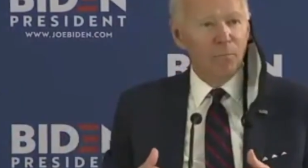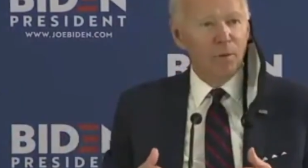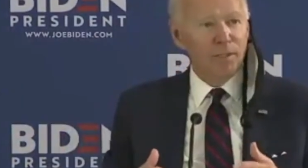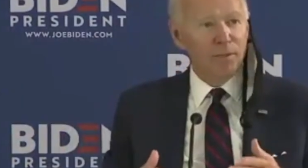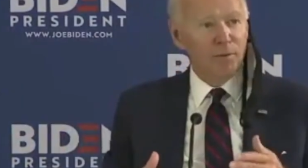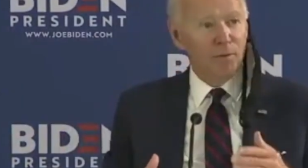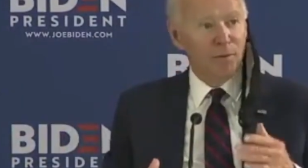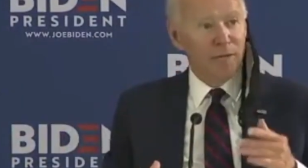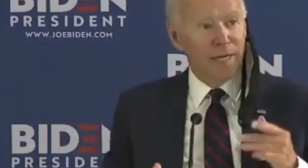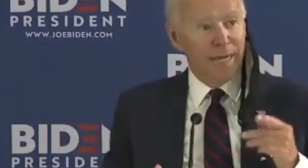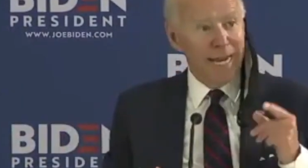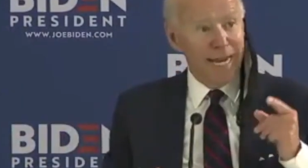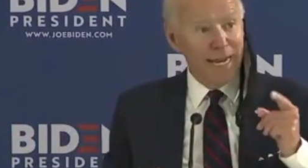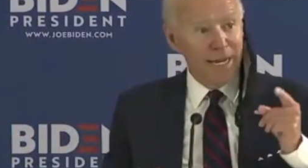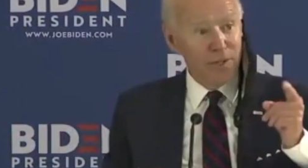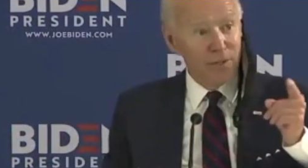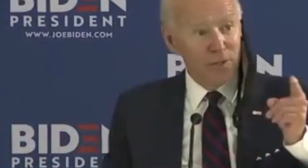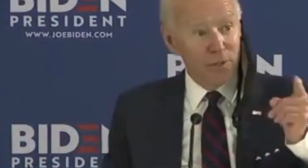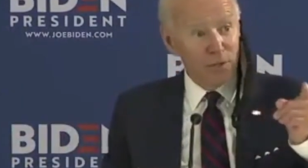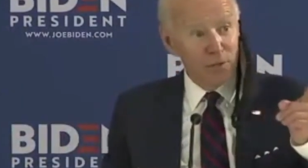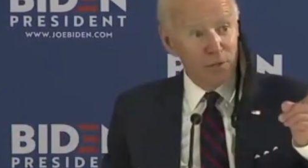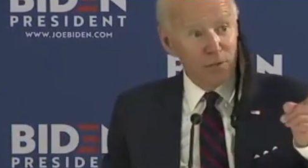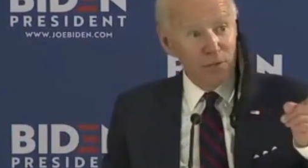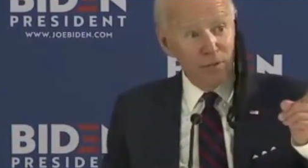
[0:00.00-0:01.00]
What you can
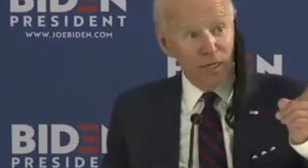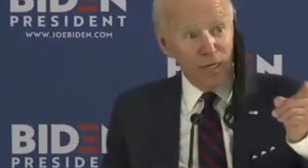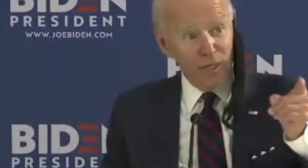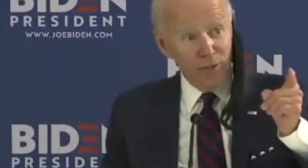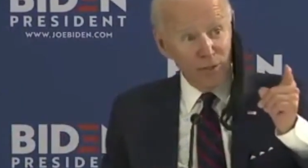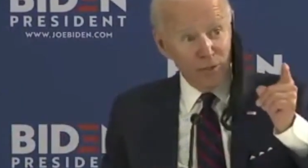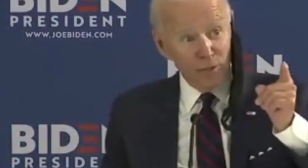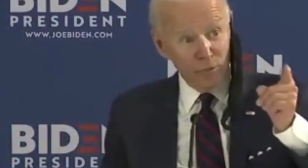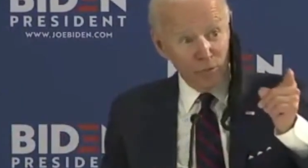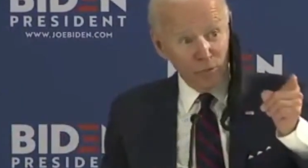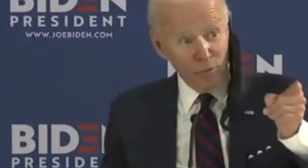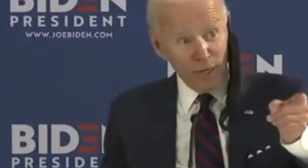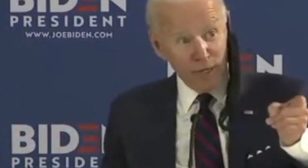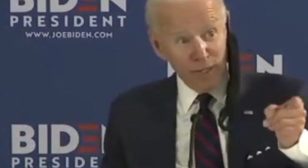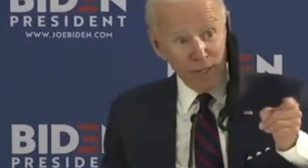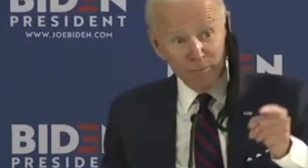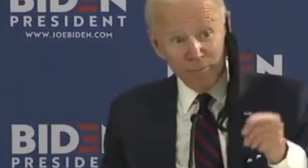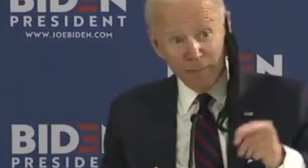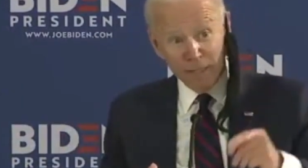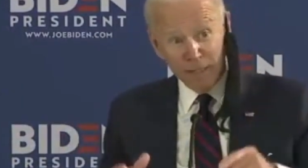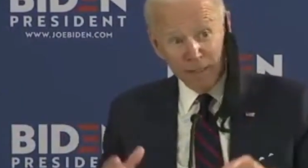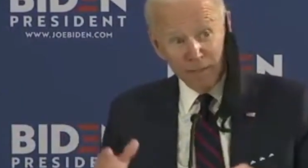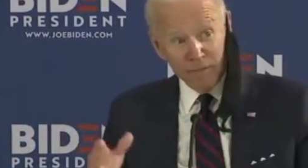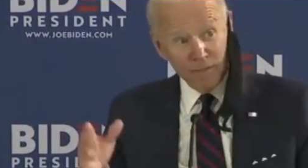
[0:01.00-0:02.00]
do, and you're right
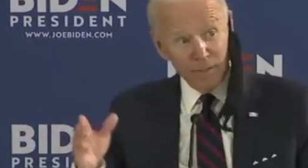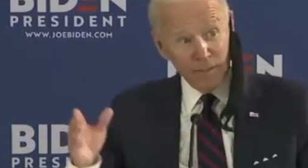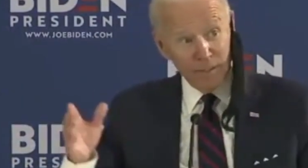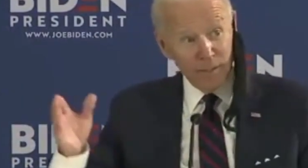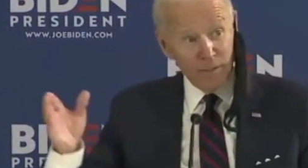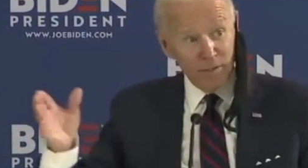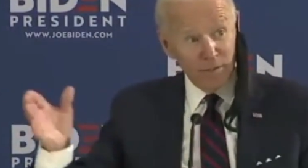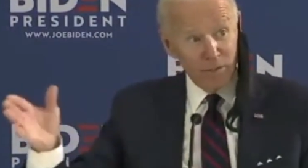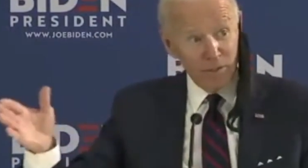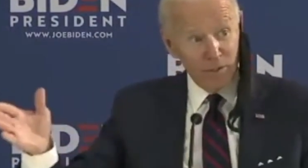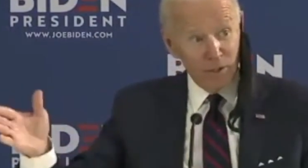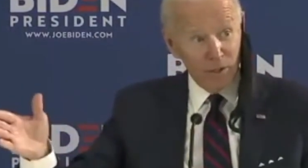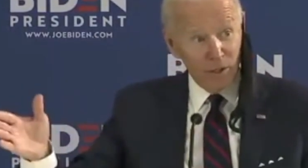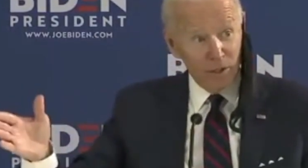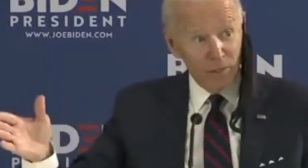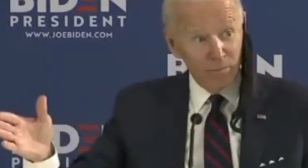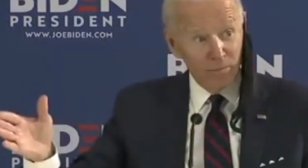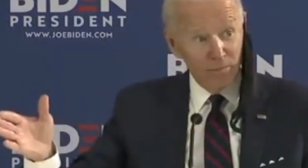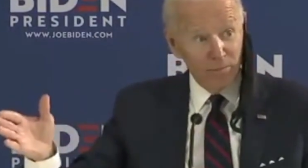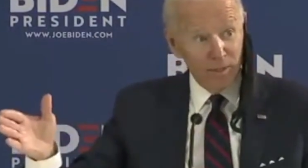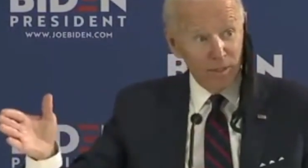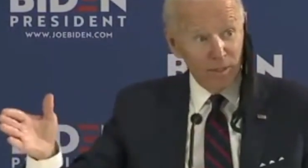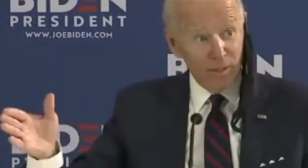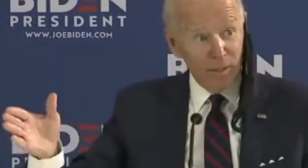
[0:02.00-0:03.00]
about near term,